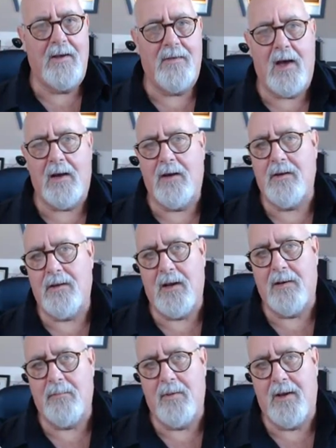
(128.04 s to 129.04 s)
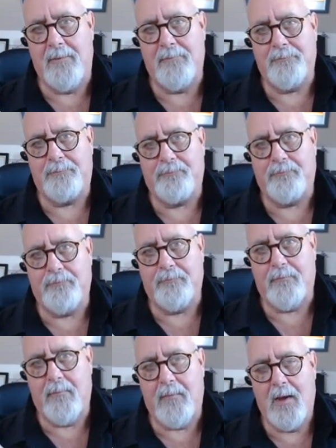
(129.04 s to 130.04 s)
That could take me
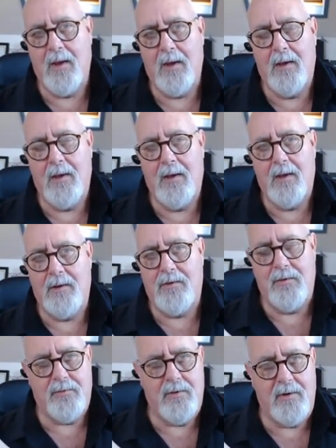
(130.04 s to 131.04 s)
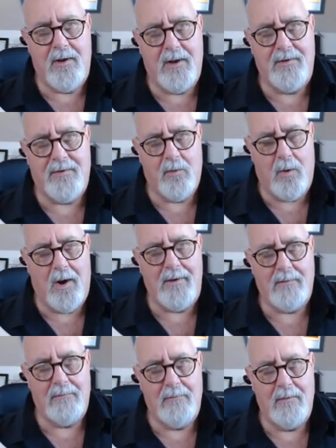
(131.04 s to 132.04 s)
2 or 3 days to write,
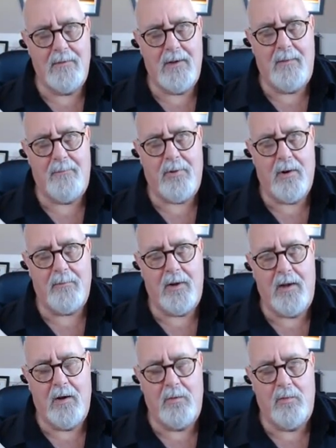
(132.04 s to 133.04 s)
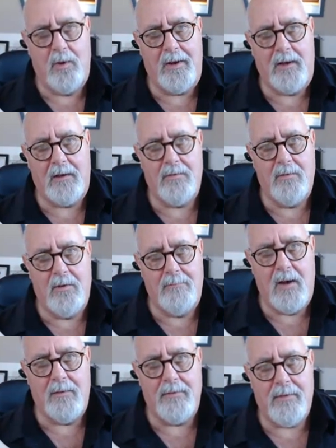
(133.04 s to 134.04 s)
and probably a week to a
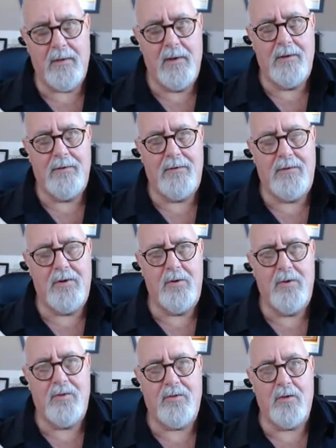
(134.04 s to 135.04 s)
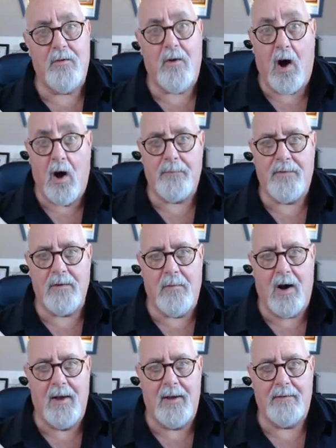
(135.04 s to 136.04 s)
month to sort of
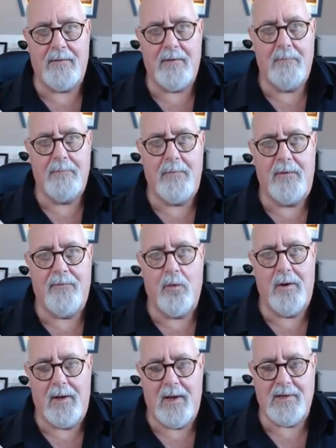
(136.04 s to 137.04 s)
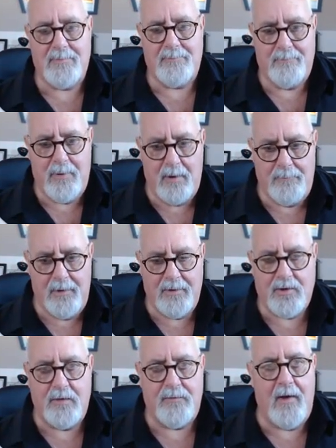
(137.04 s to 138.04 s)
optimize before it gets
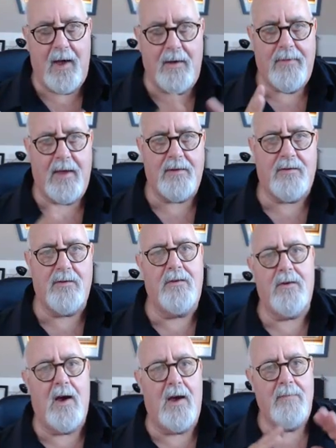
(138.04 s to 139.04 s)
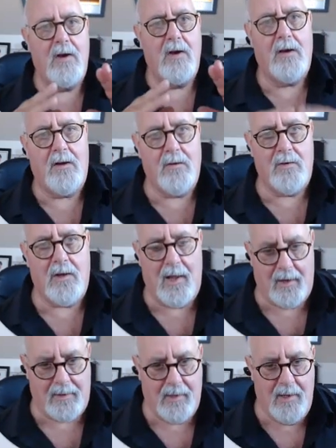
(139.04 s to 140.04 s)
published. If you have that sort of time, good
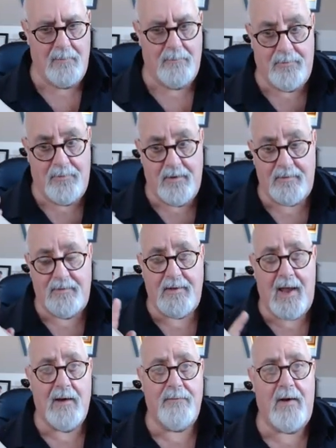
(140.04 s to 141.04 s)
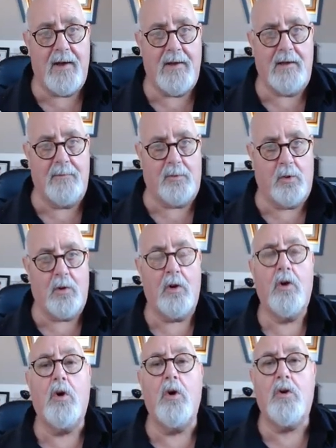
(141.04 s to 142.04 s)
luck. This is how valuable
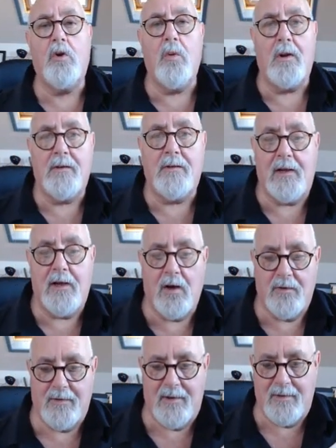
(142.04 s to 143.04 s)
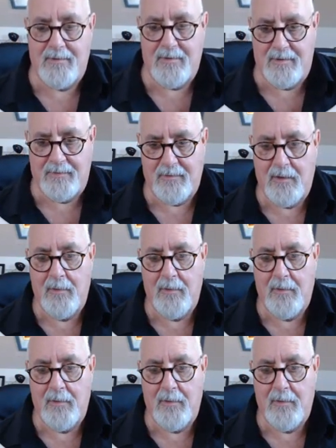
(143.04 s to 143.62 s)
good quality content is.